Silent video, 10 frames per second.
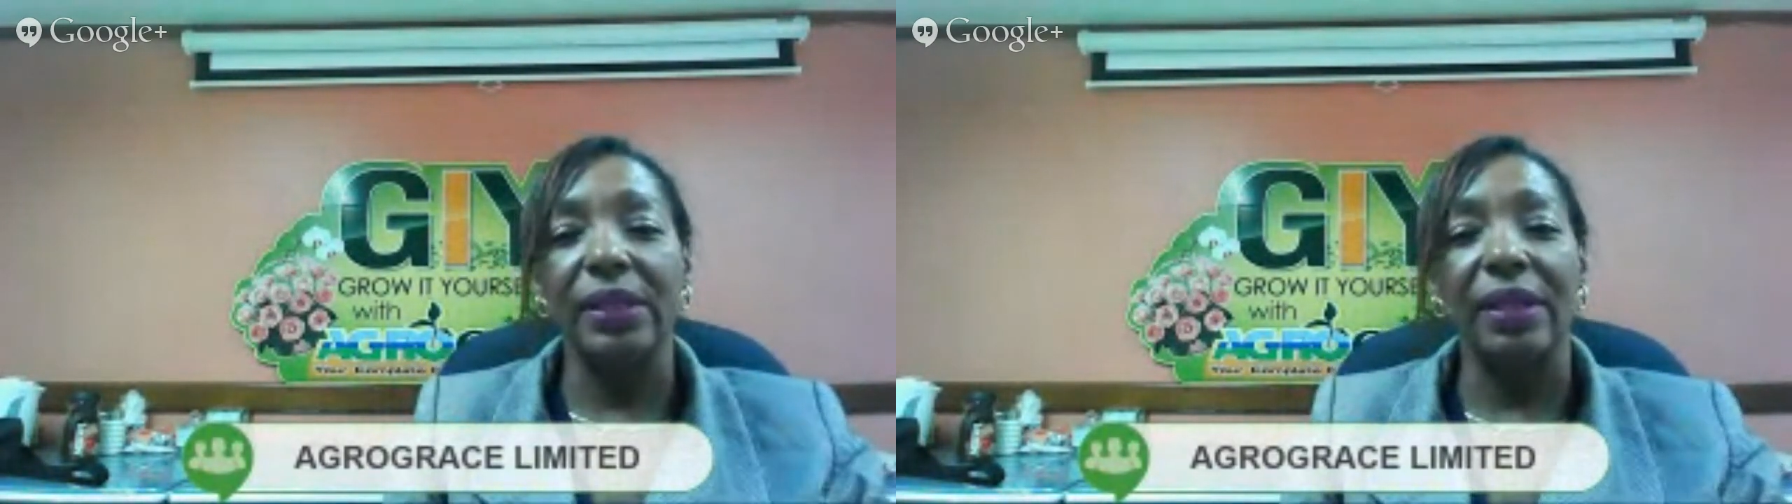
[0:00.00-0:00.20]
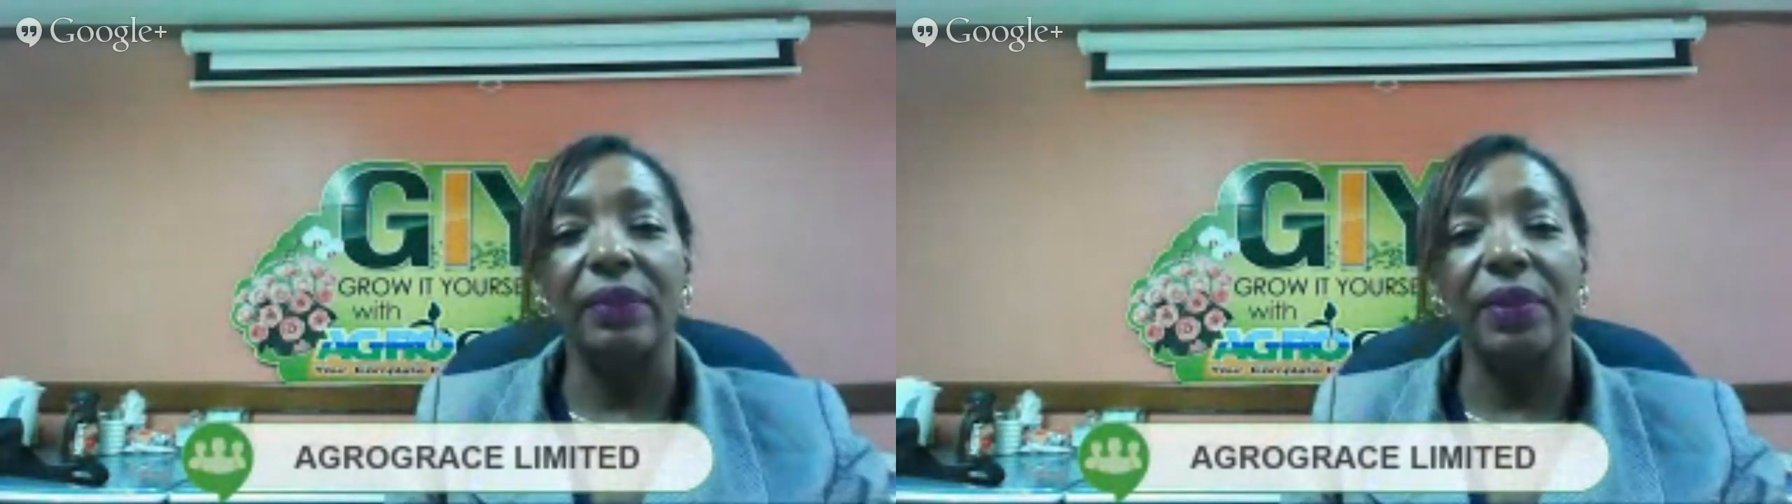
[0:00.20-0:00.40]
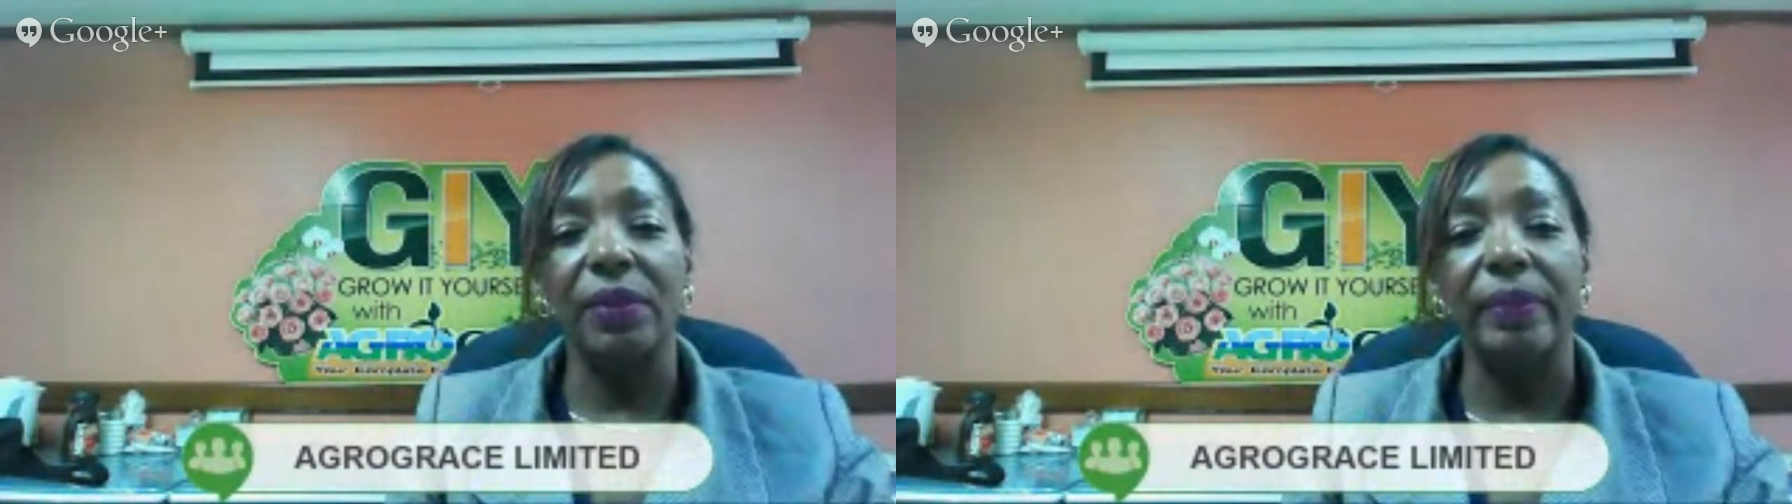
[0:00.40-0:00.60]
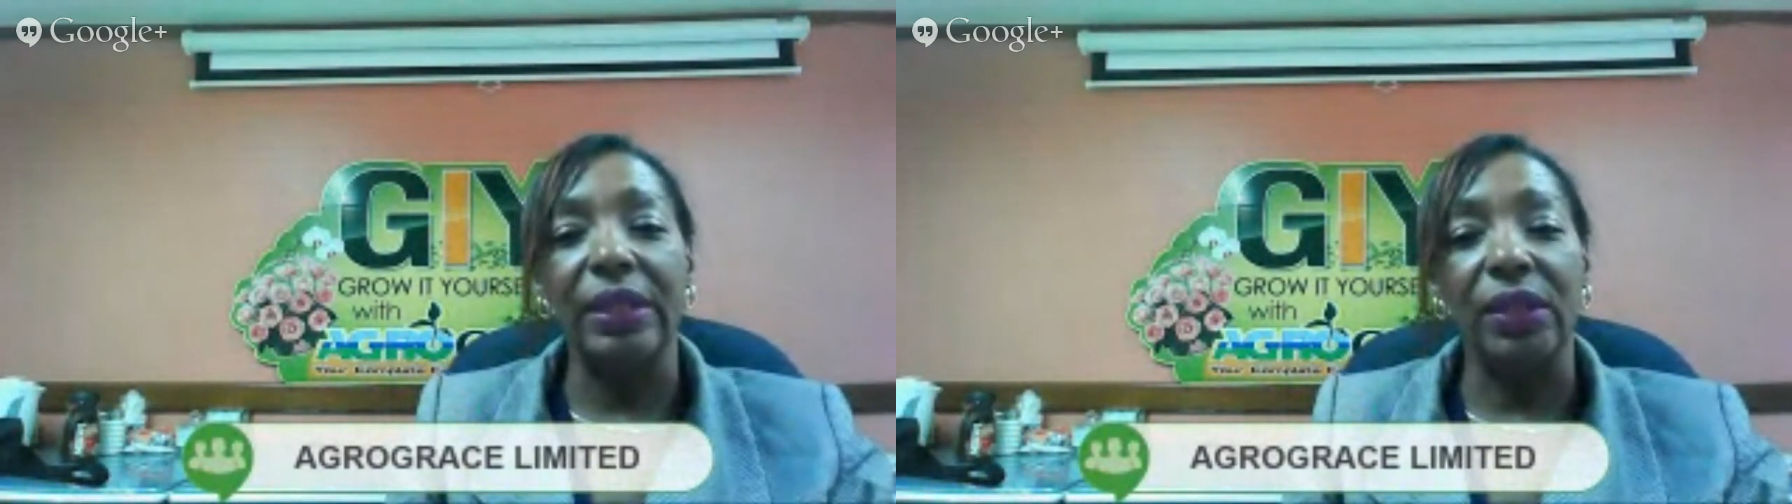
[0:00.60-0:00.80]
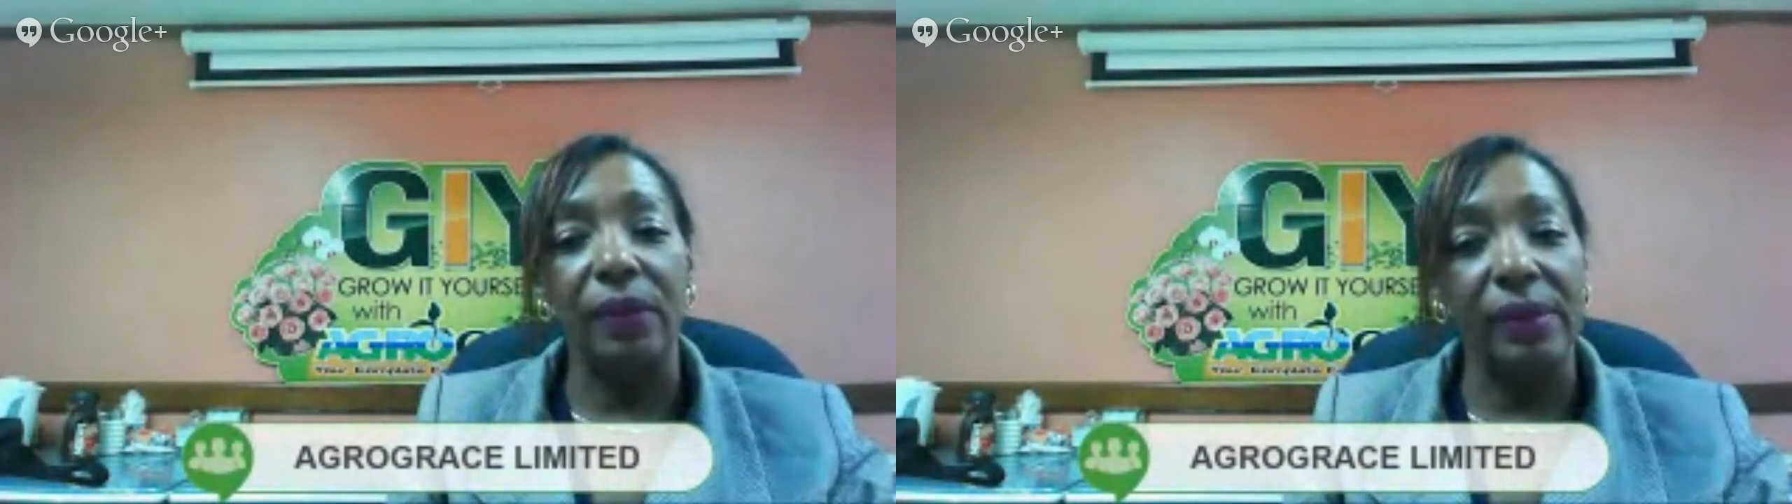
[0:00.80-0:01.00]
What have you
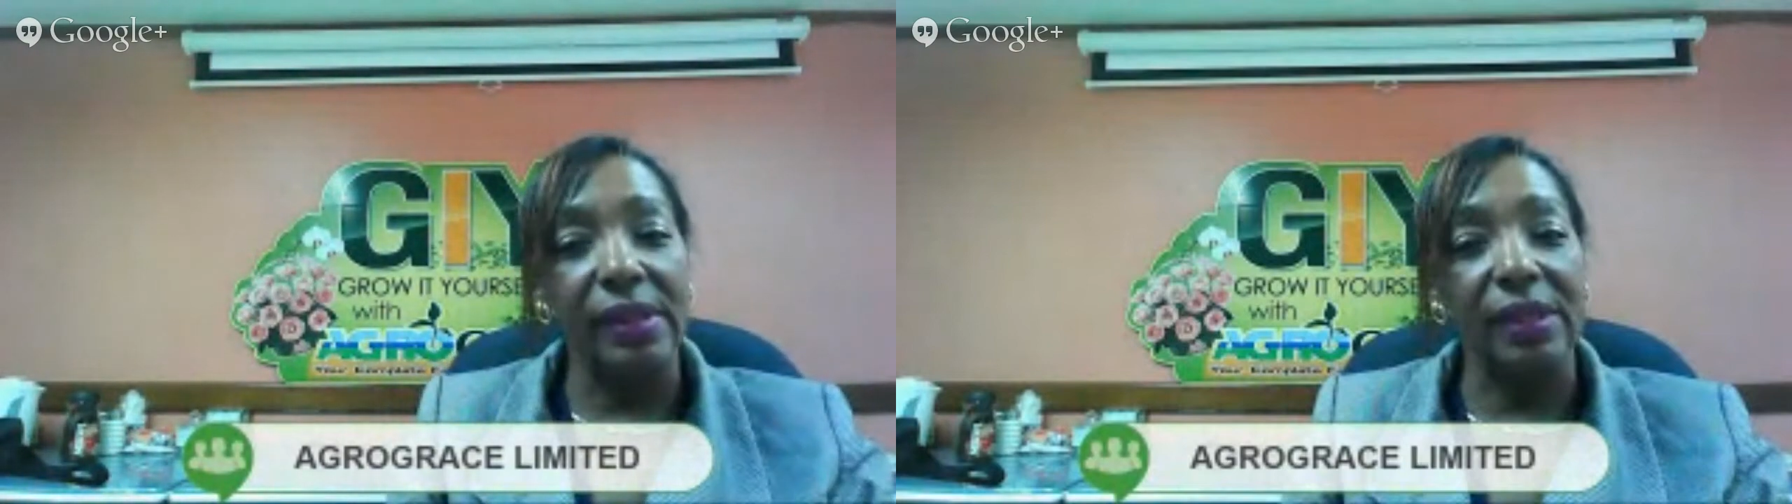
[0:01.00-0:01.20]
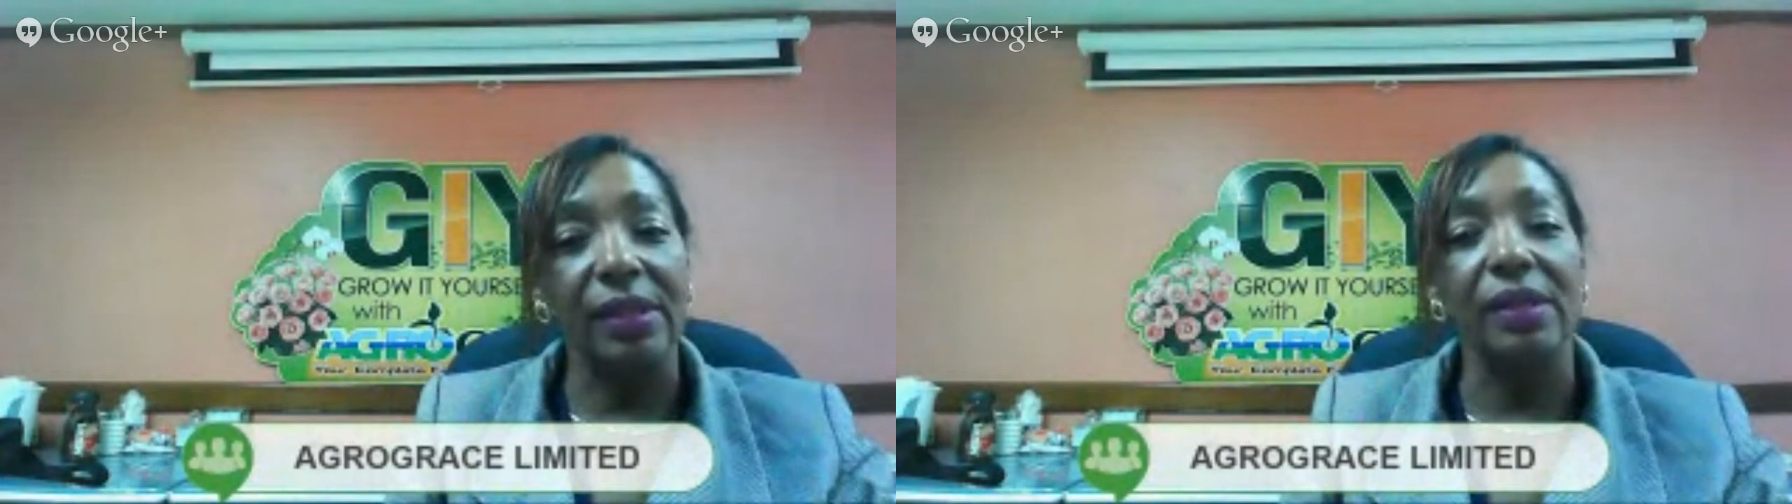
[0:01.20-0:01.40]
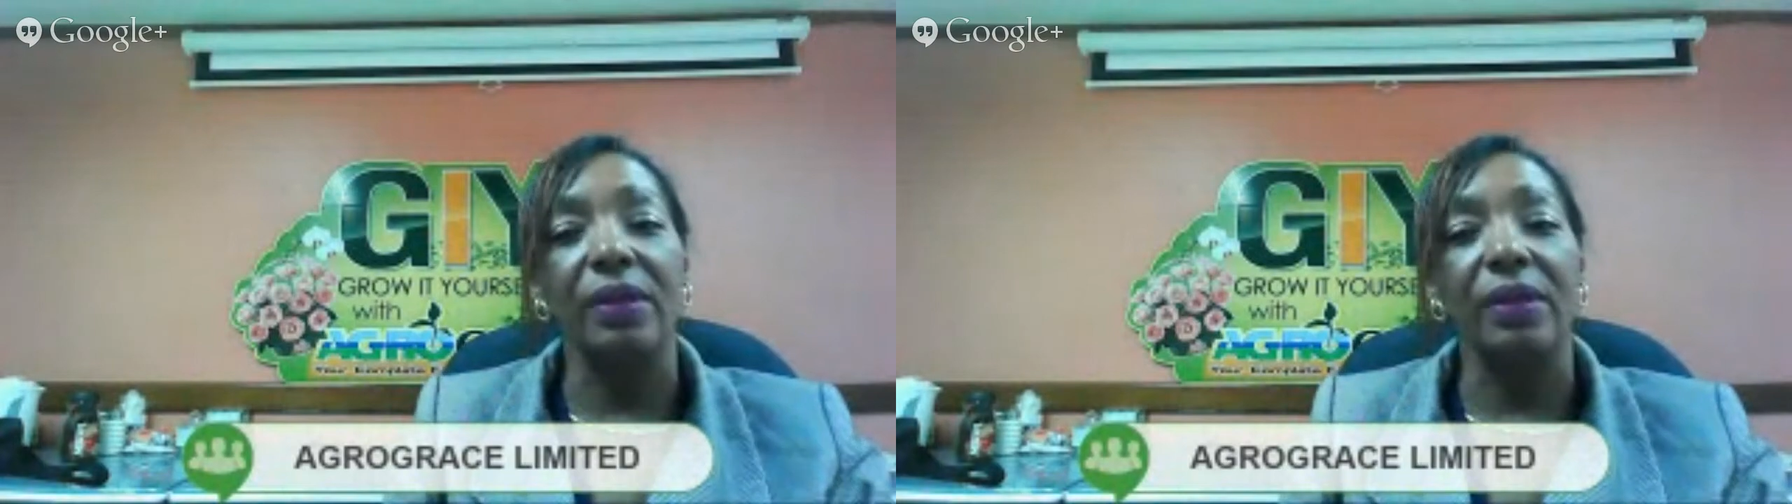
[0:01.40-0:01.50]
been using